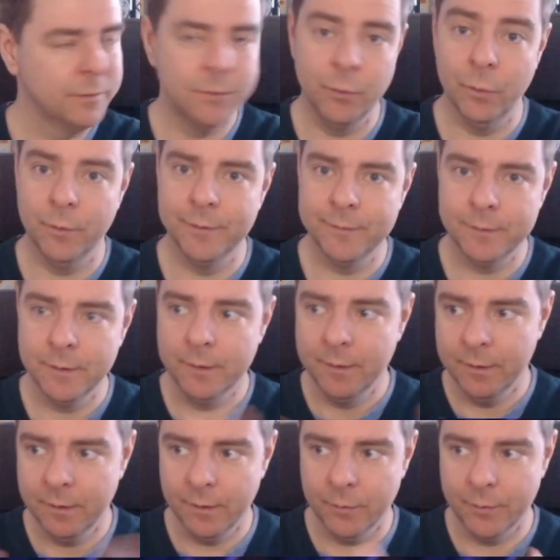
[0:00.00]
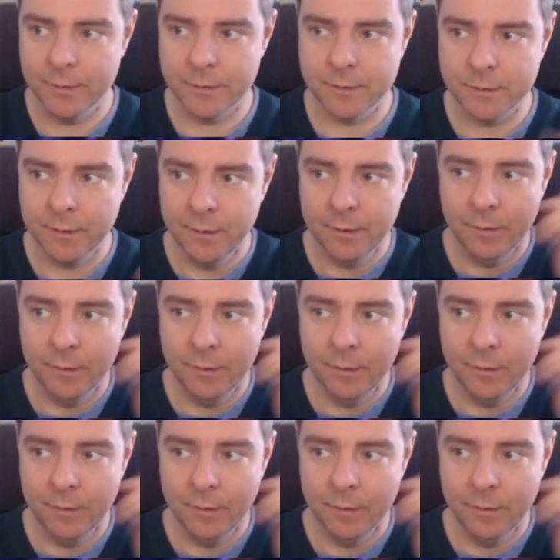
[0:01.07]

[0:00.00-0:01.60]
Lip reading: tool. In other words, it's